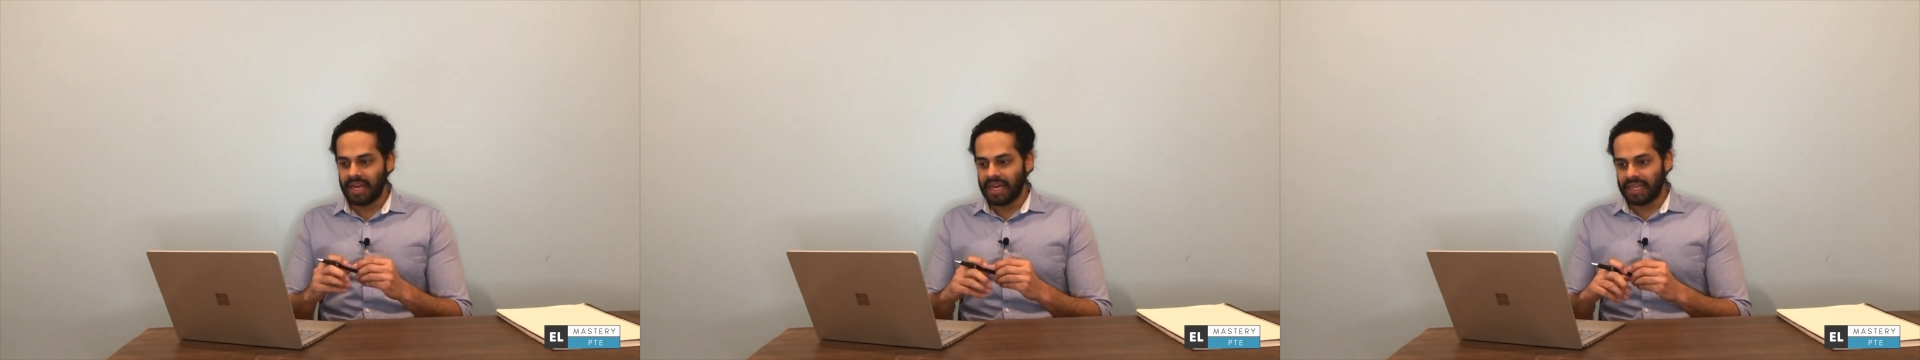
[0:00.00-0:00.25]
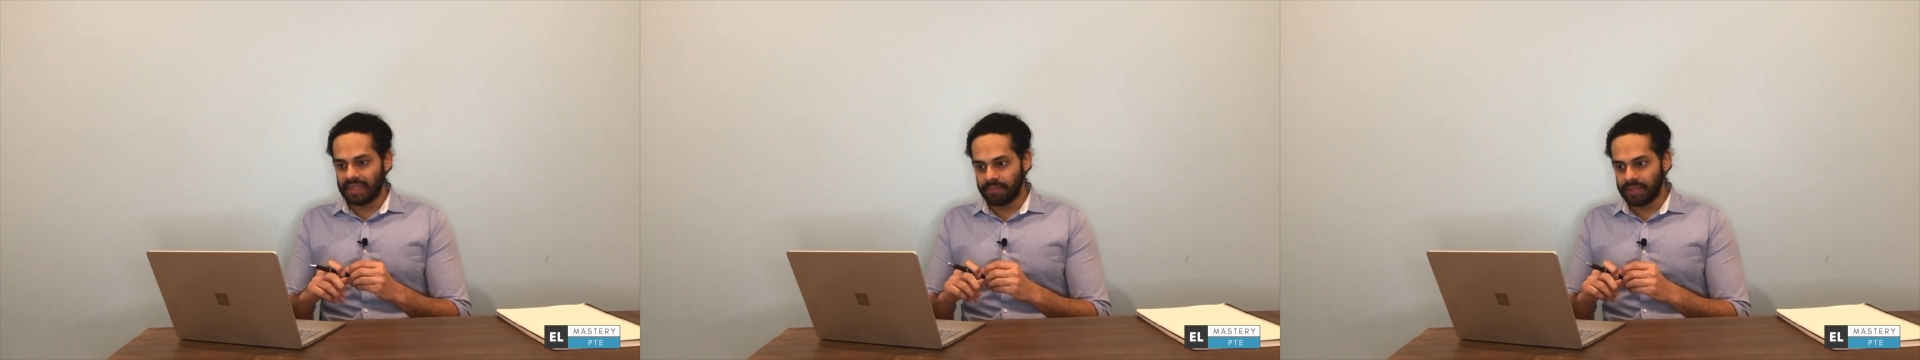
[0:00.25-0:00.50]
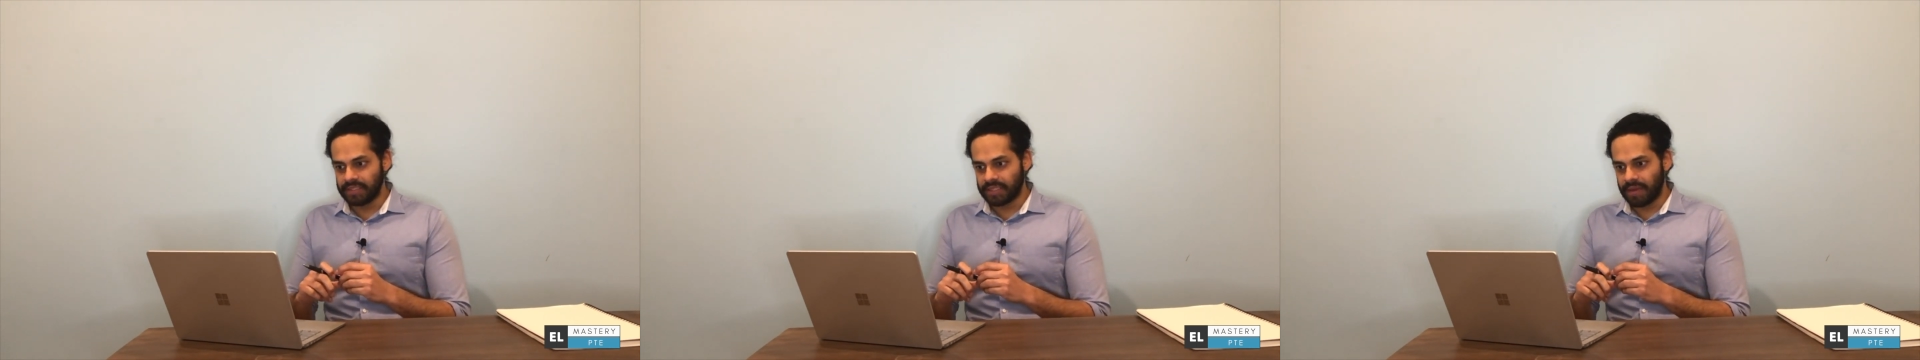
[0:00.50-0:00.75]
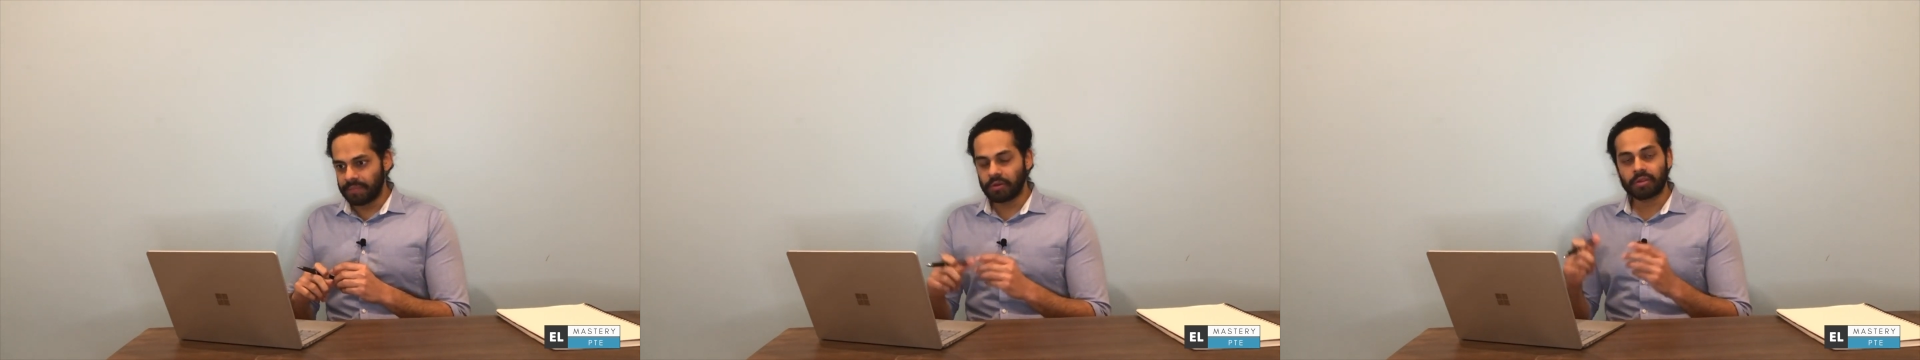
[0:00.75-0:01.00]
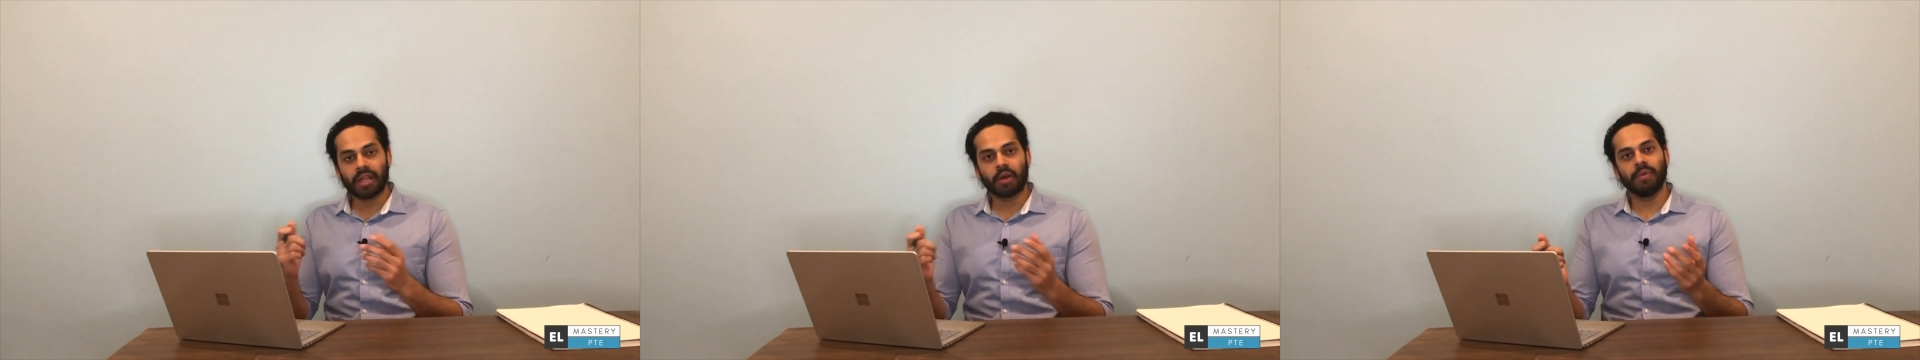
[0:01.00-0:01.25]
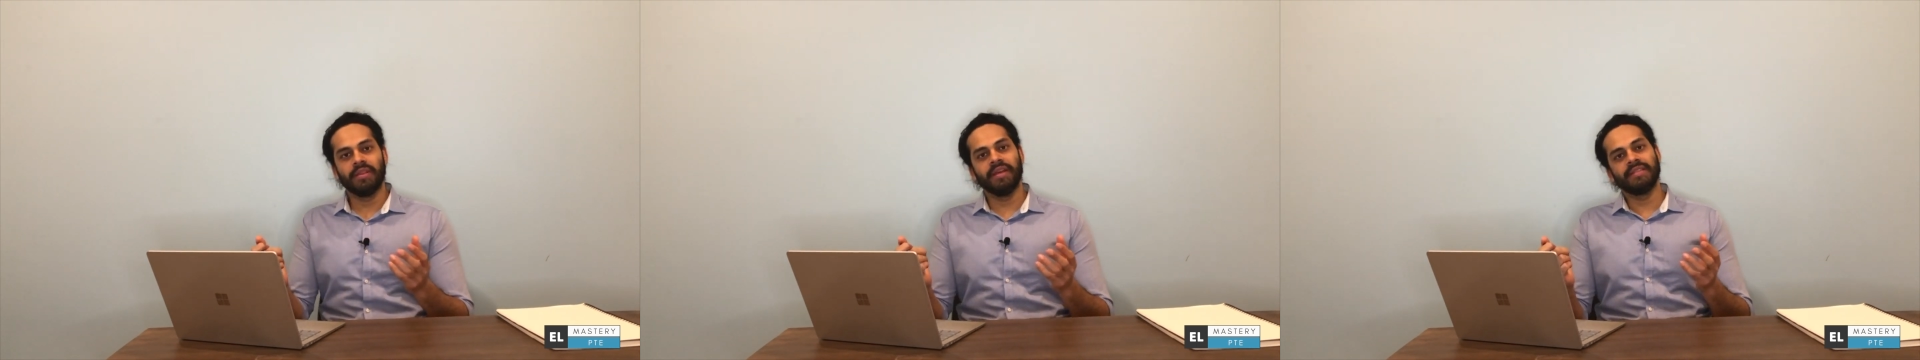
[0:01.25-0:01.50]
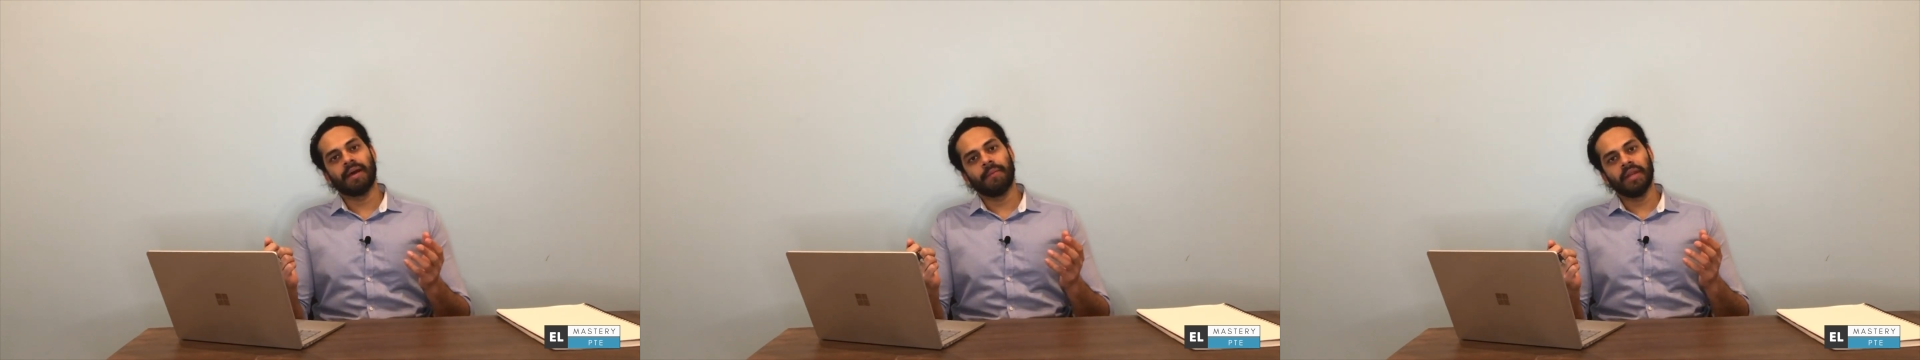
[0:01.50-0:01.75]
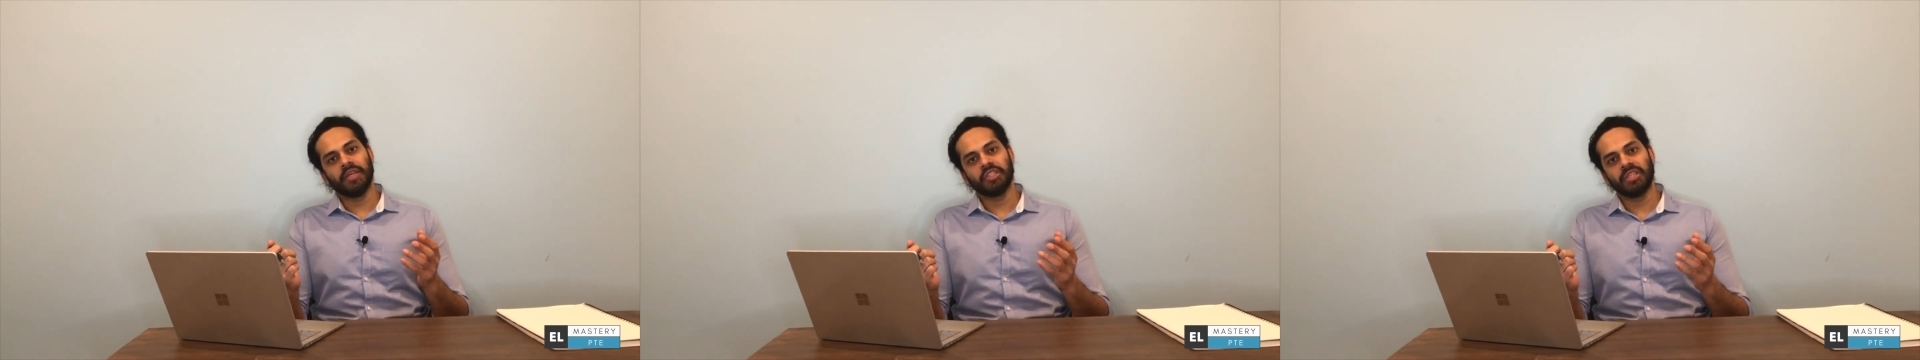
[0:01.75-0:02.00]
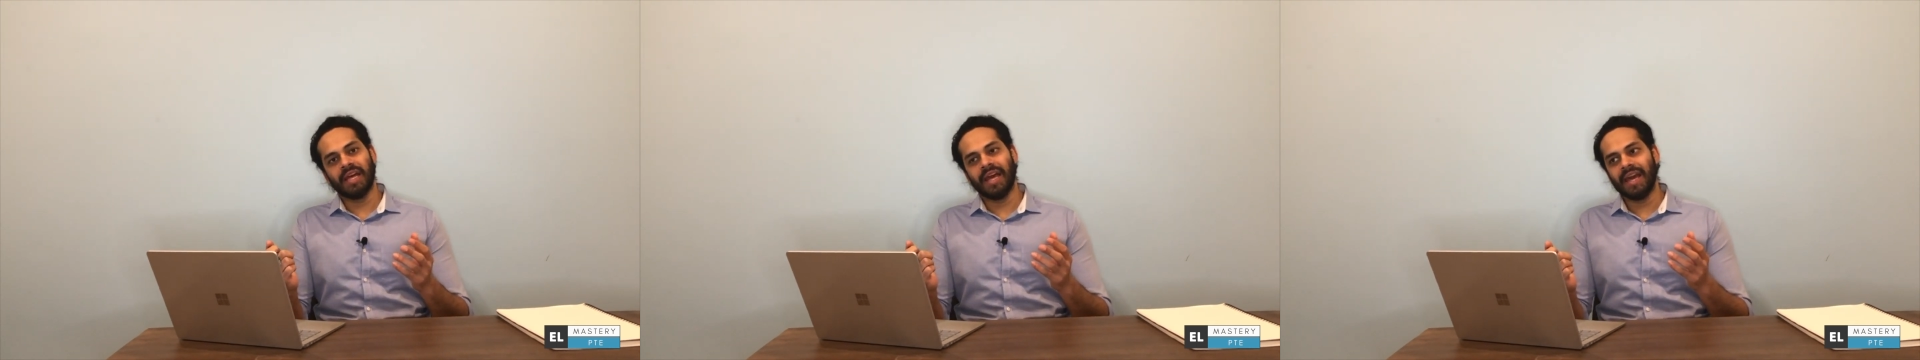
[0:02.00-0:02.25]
In the meantime, good luck with the examination.